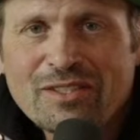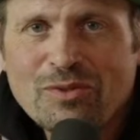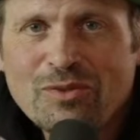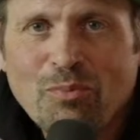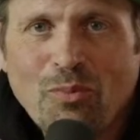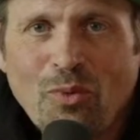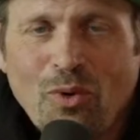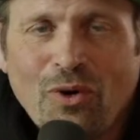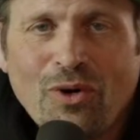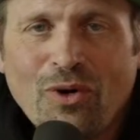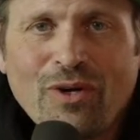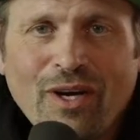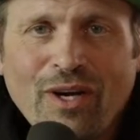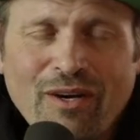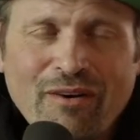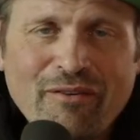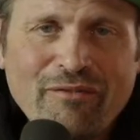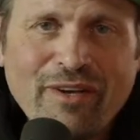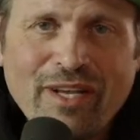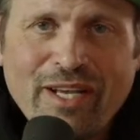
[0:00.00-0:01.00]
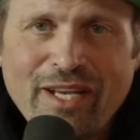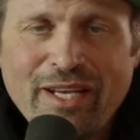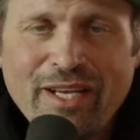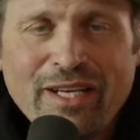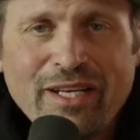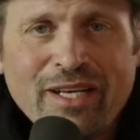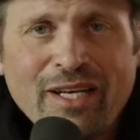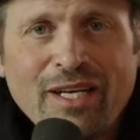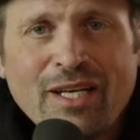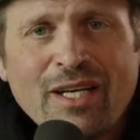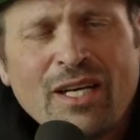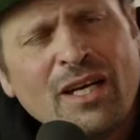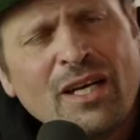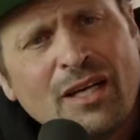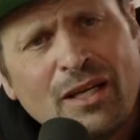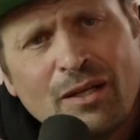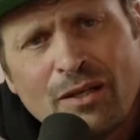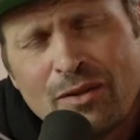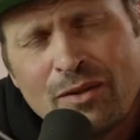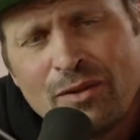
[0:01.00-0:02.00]
more of a
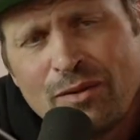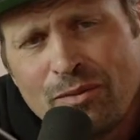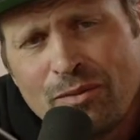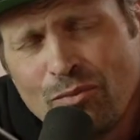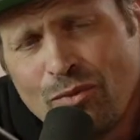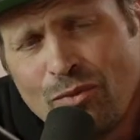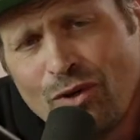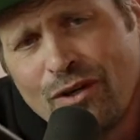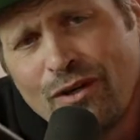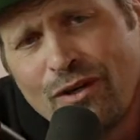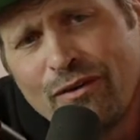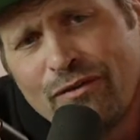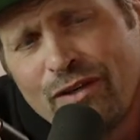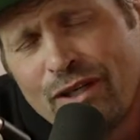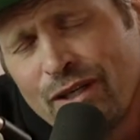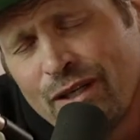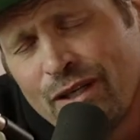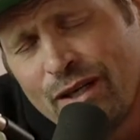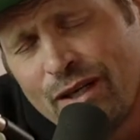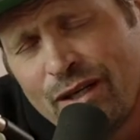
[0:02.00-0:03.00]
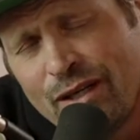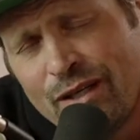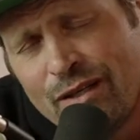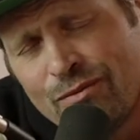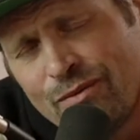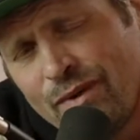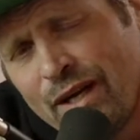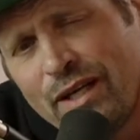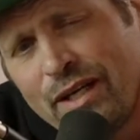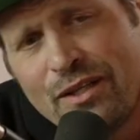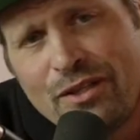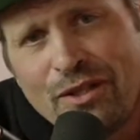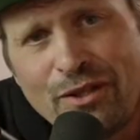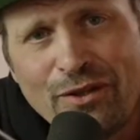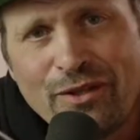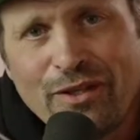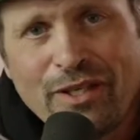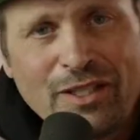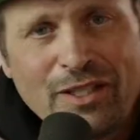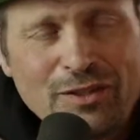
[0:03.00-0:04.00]
regular
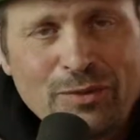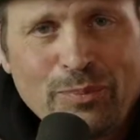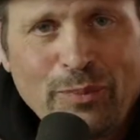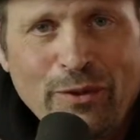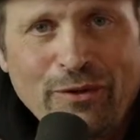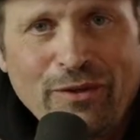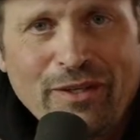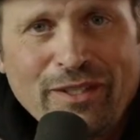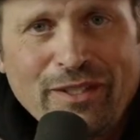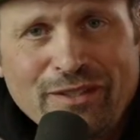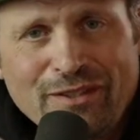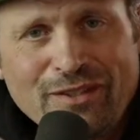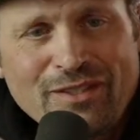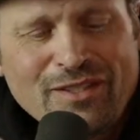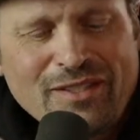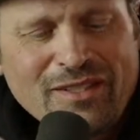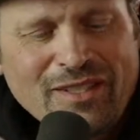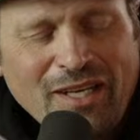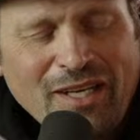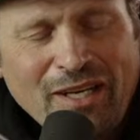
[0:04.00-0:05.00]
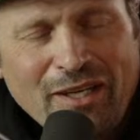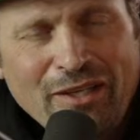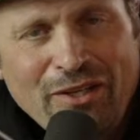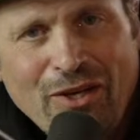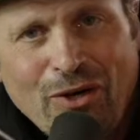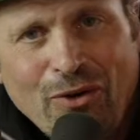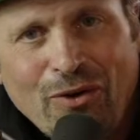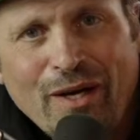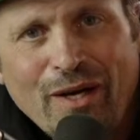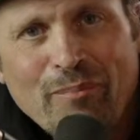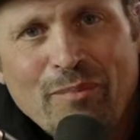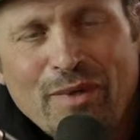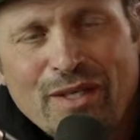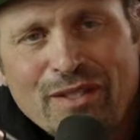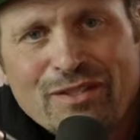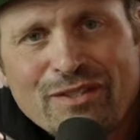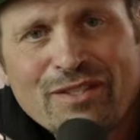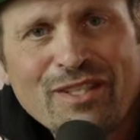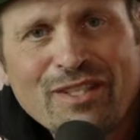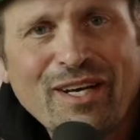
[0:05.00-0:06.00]
experience. I know I
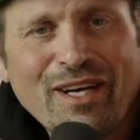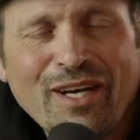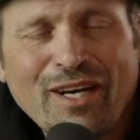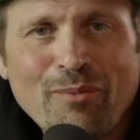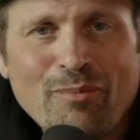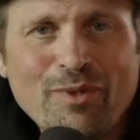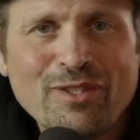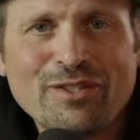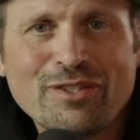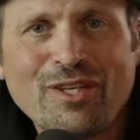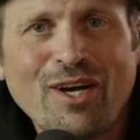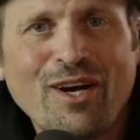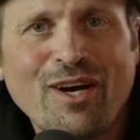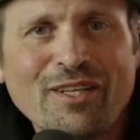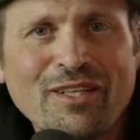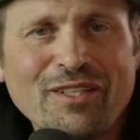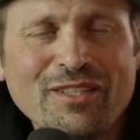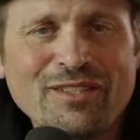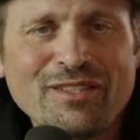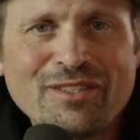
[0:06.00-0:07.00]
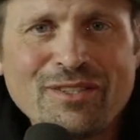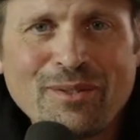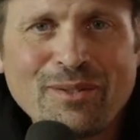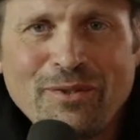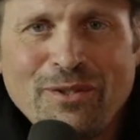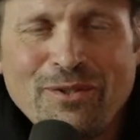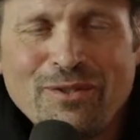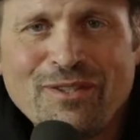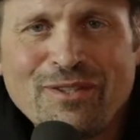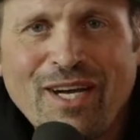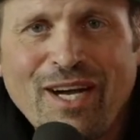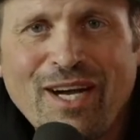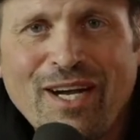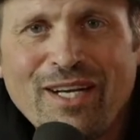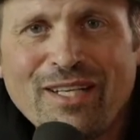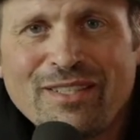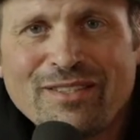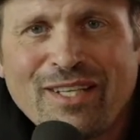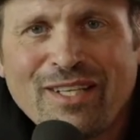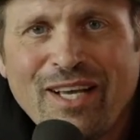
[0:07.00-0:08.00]
miss talking to some of you
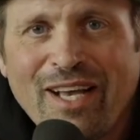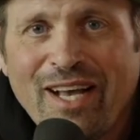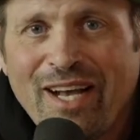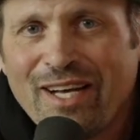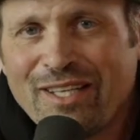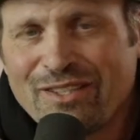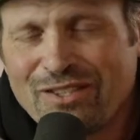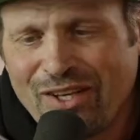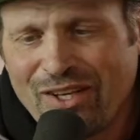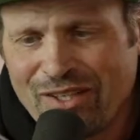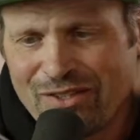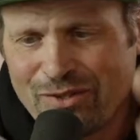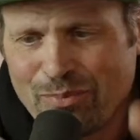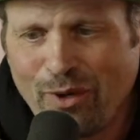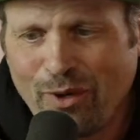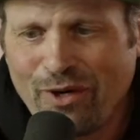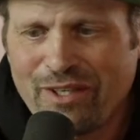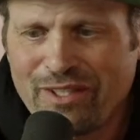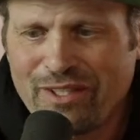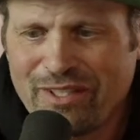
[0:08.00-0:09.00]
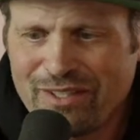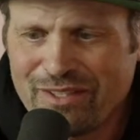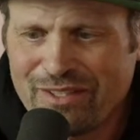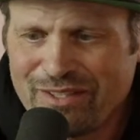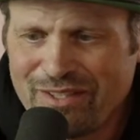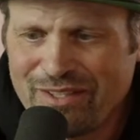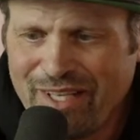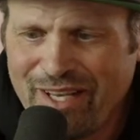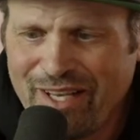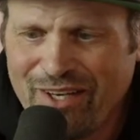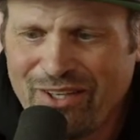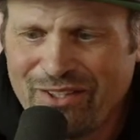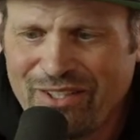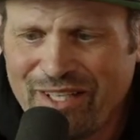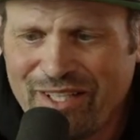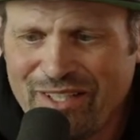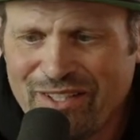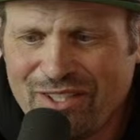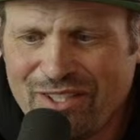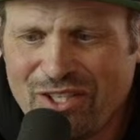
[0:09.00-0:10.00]
guys. I saw Spartacus down
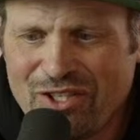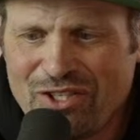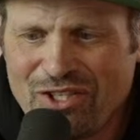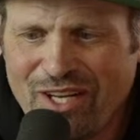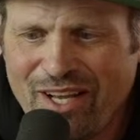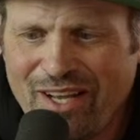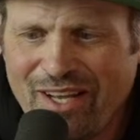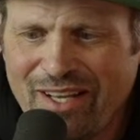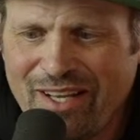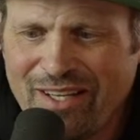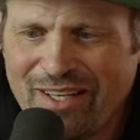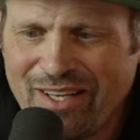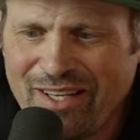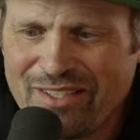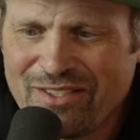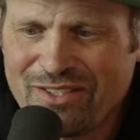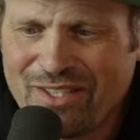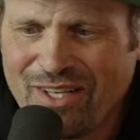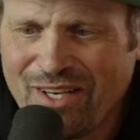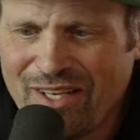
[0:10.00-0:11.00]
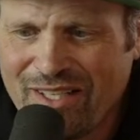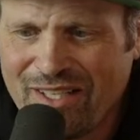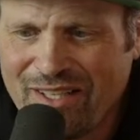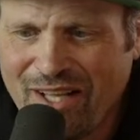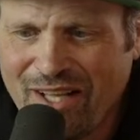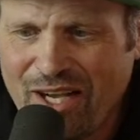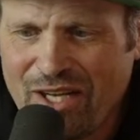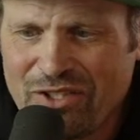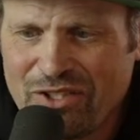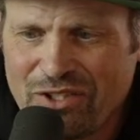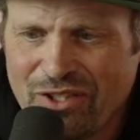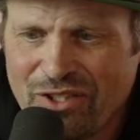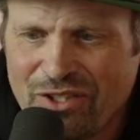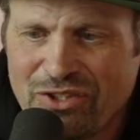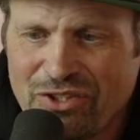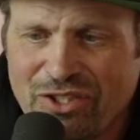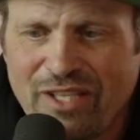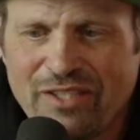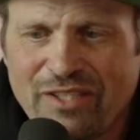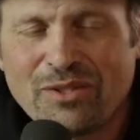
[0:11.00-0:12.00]
in the chat. I saw Elijah,
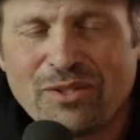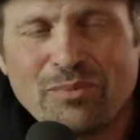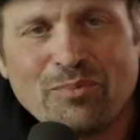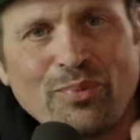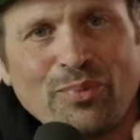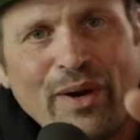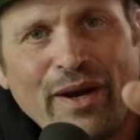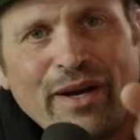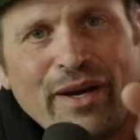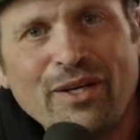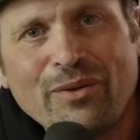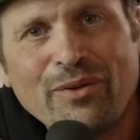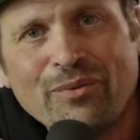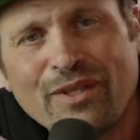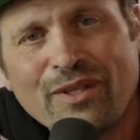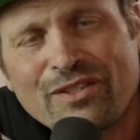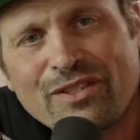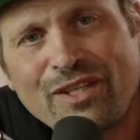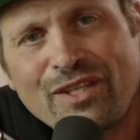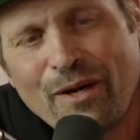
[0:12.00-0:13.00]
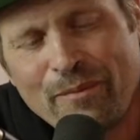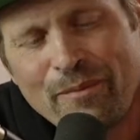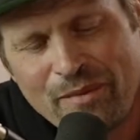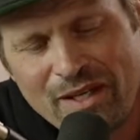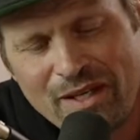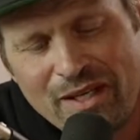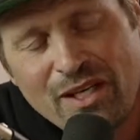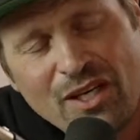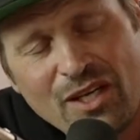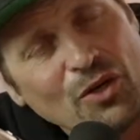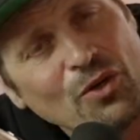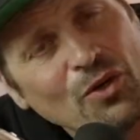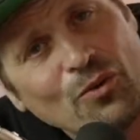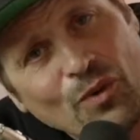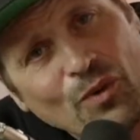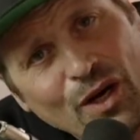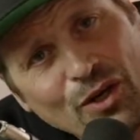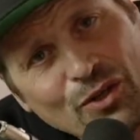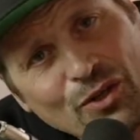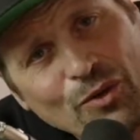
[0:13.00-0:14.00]
Jason Bryant. What's up?
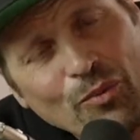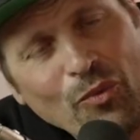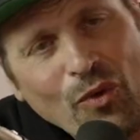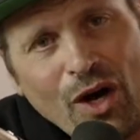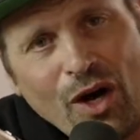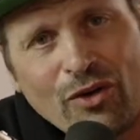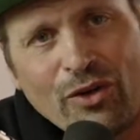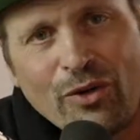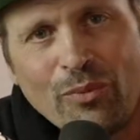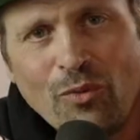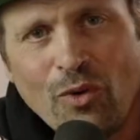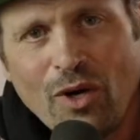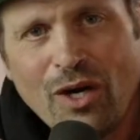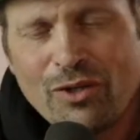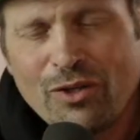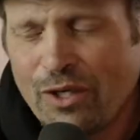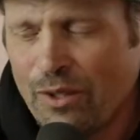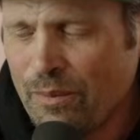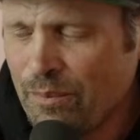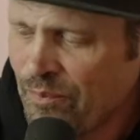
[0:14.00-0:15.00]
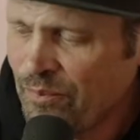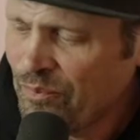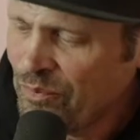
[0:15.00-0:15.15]
Welcome, welcome, welcome.